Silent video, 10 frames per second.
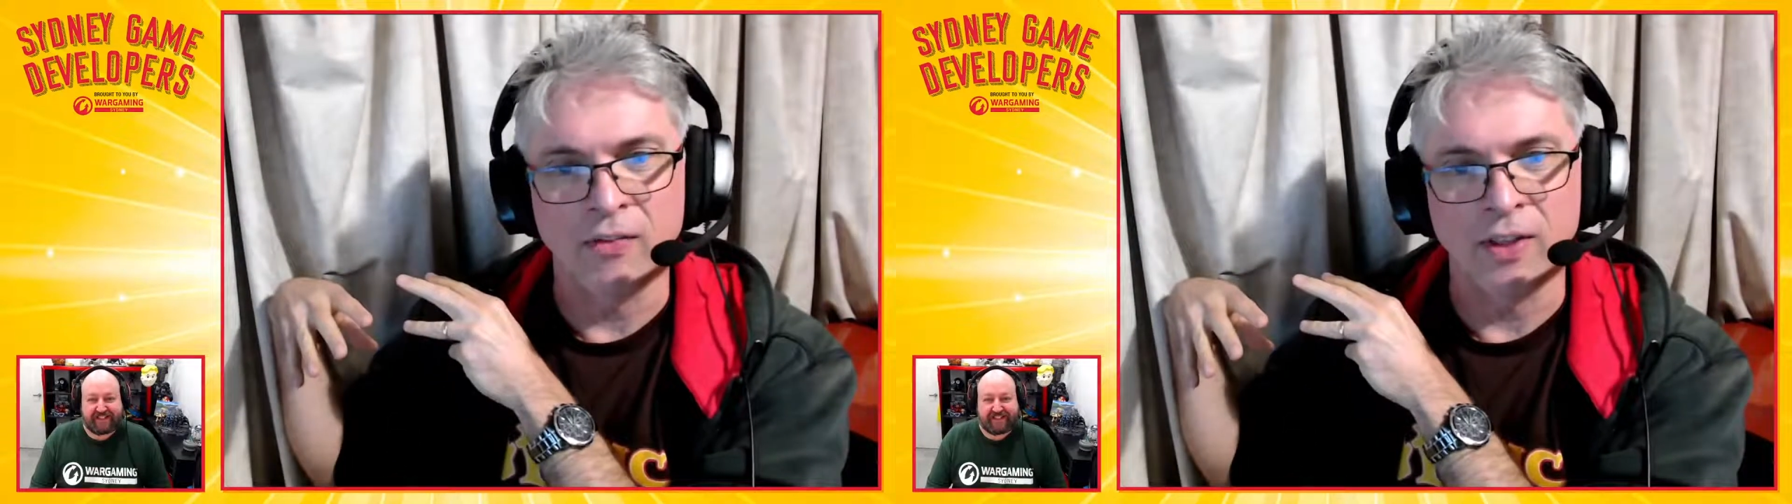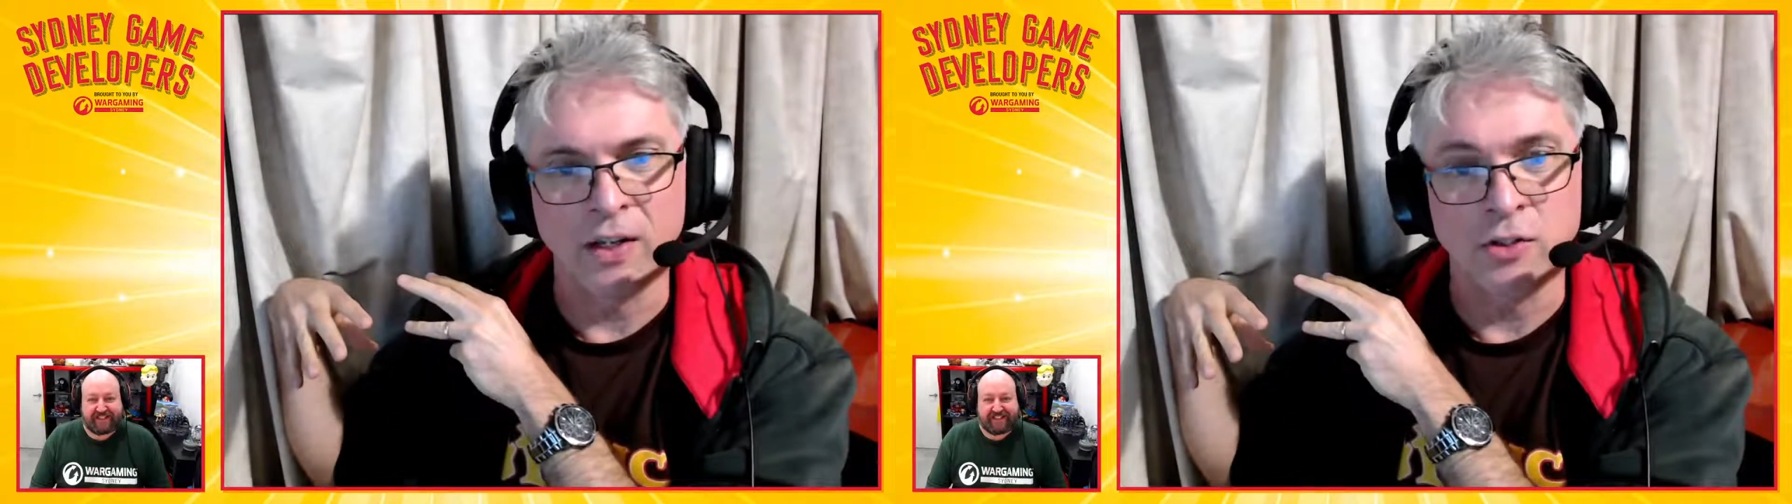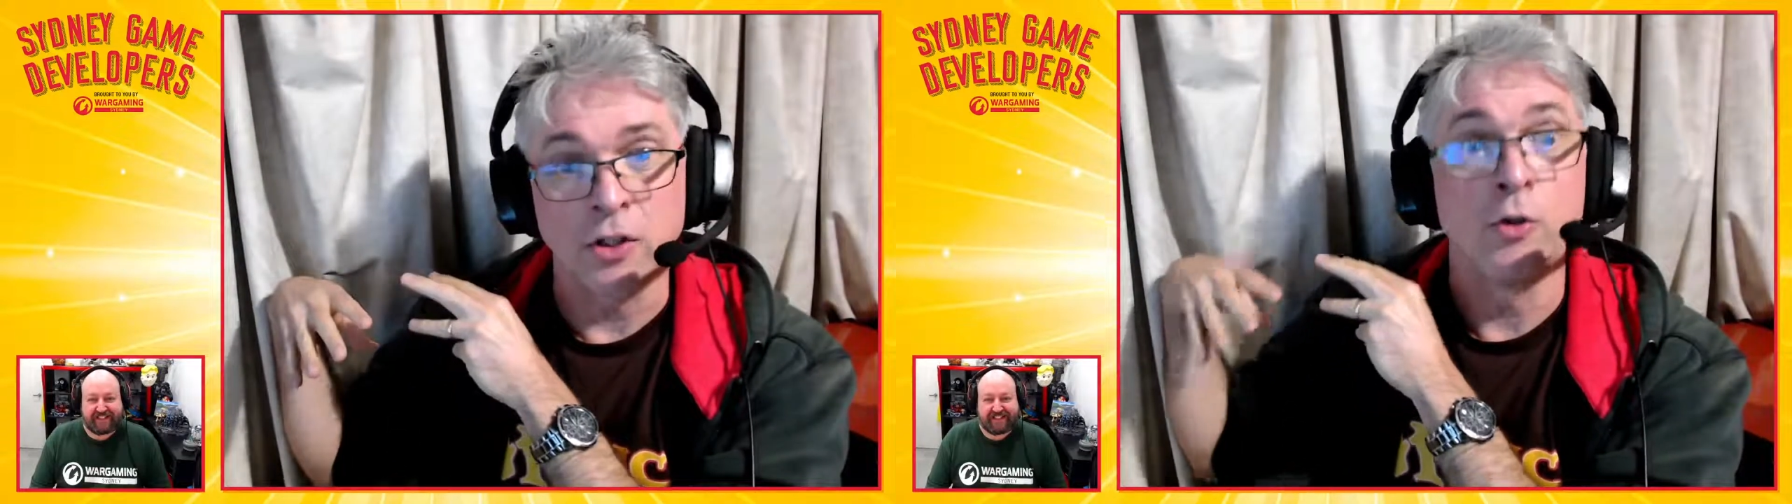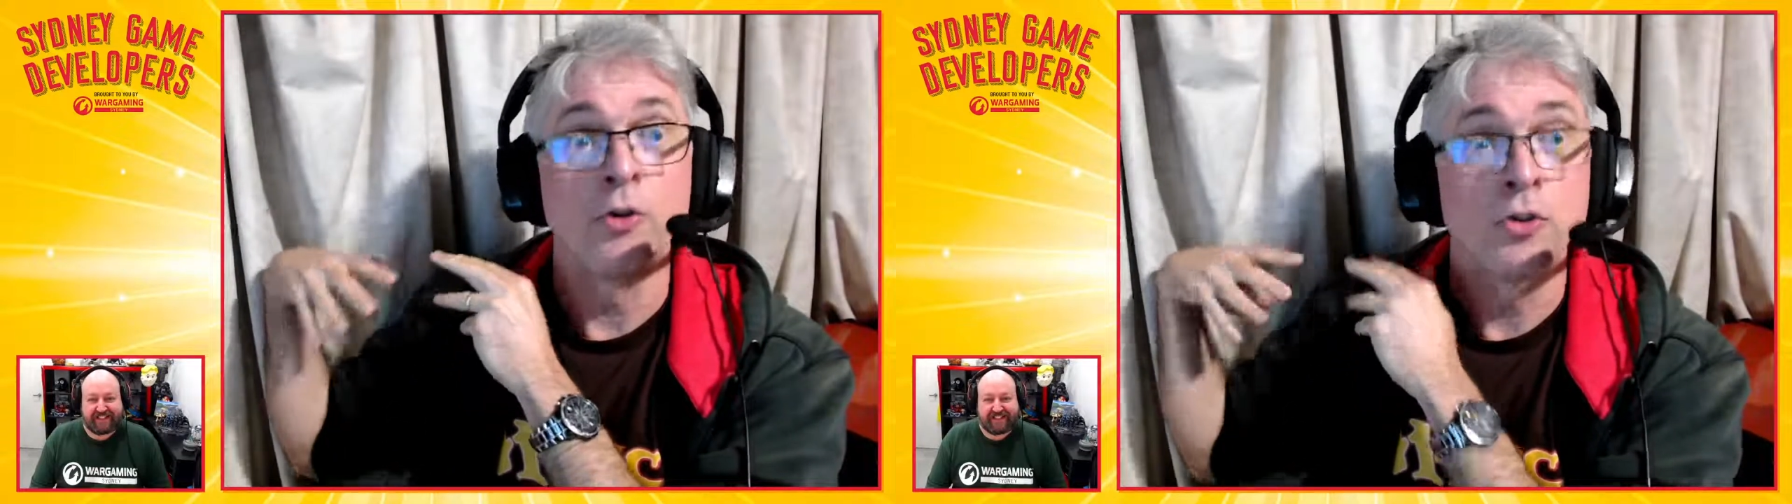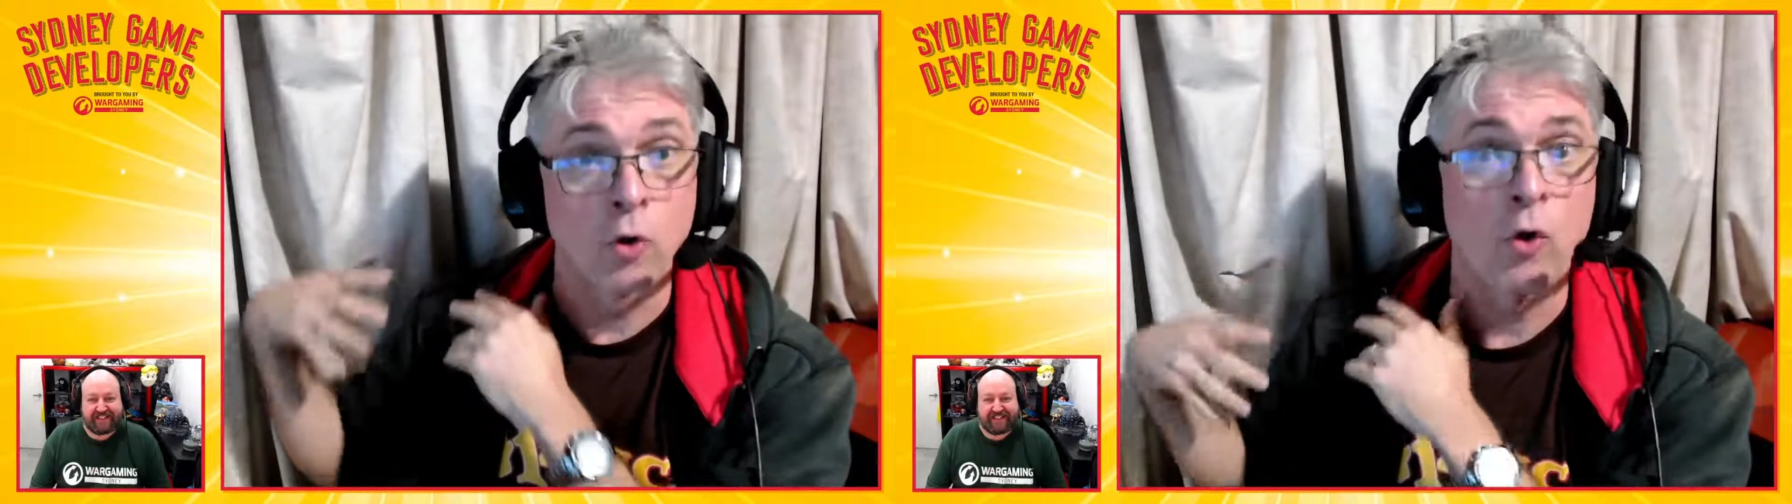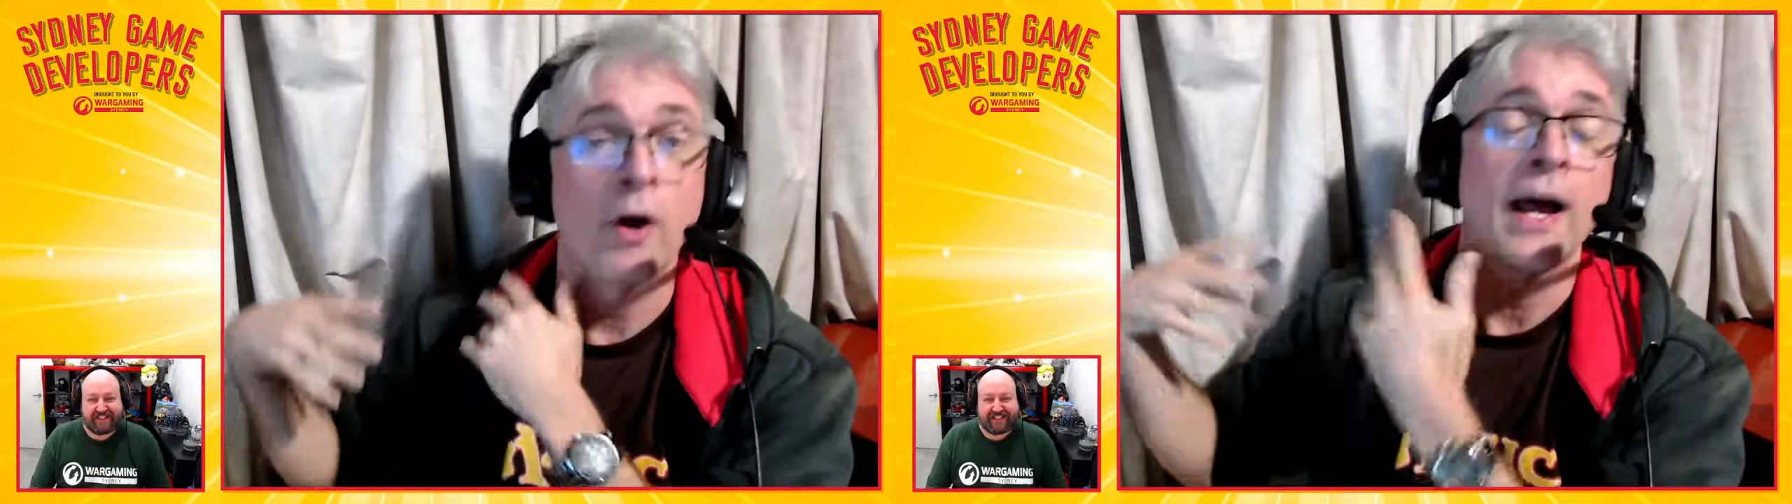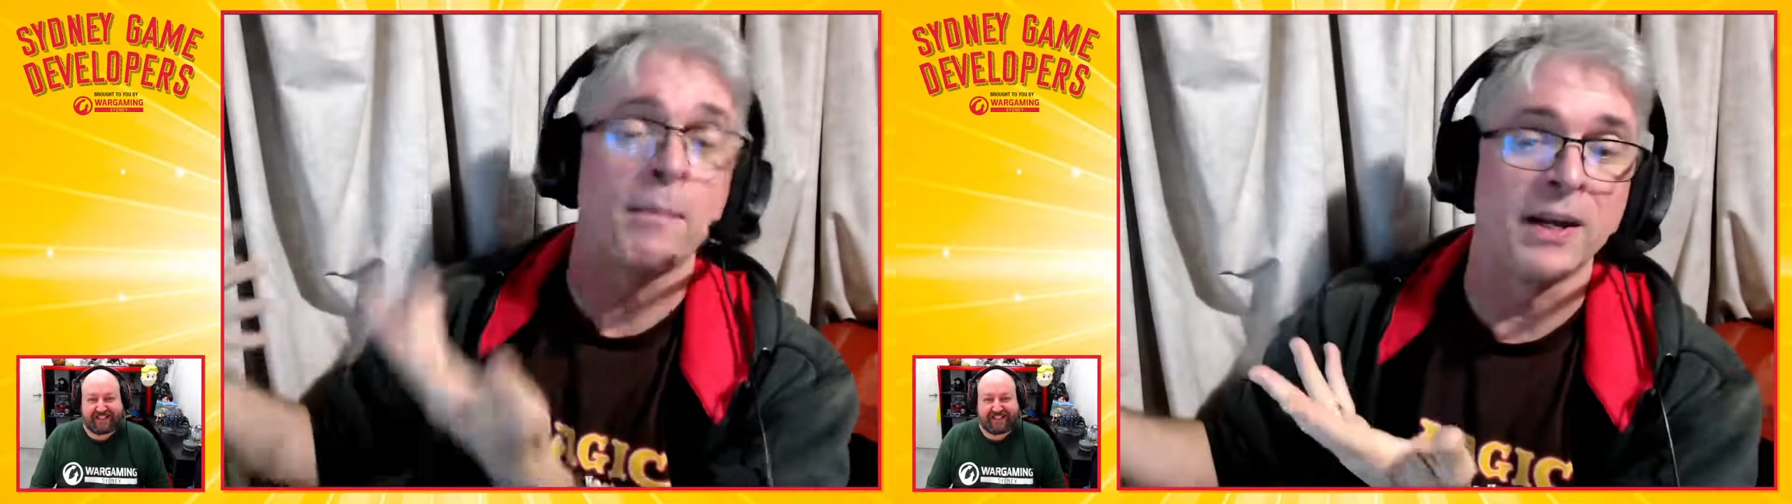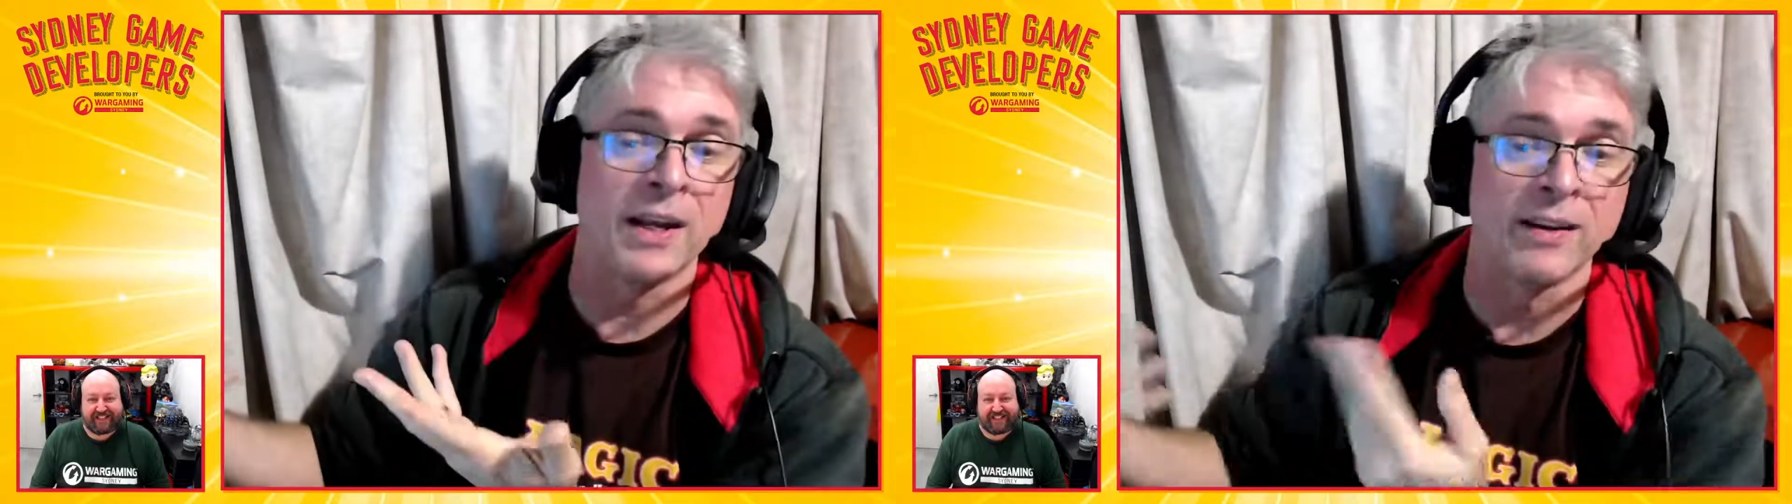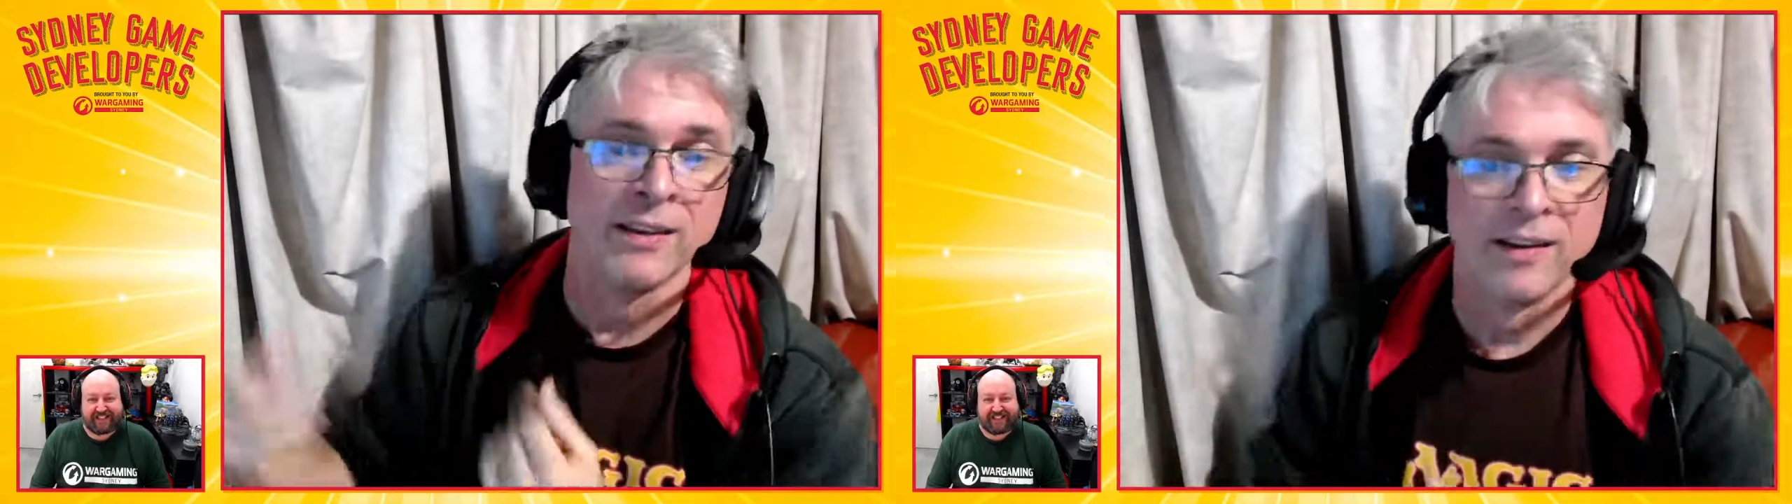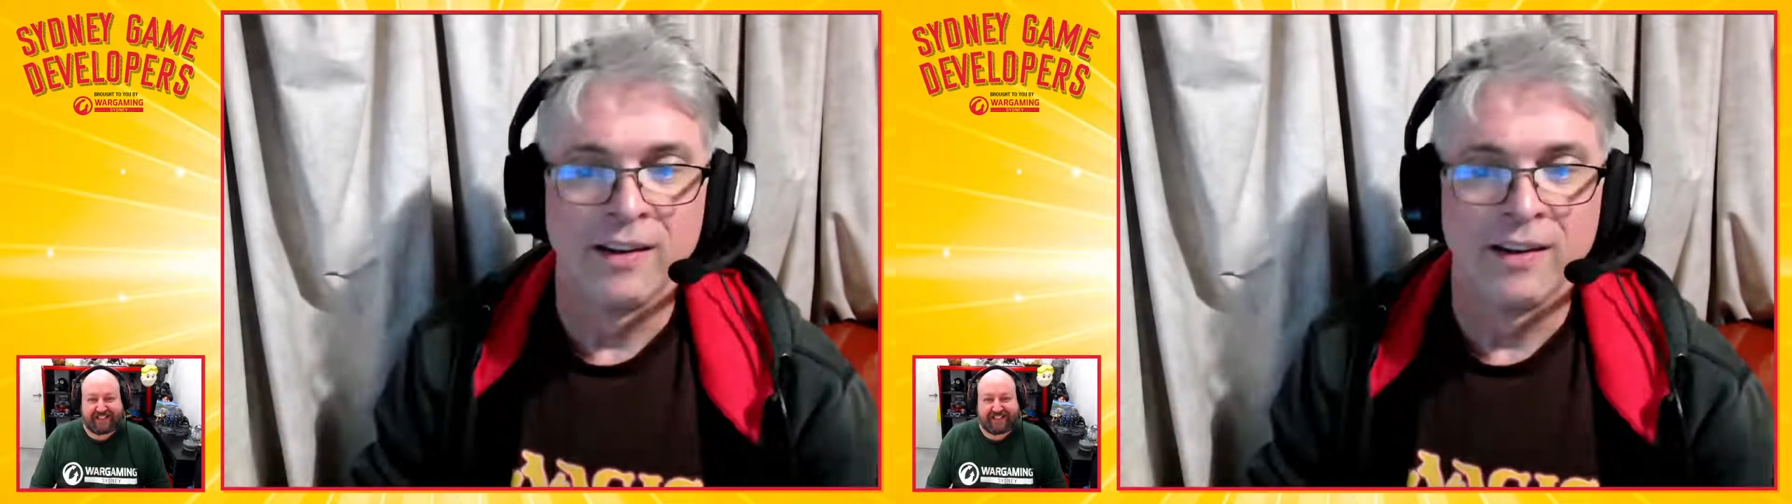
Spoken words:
of things that you saw happening,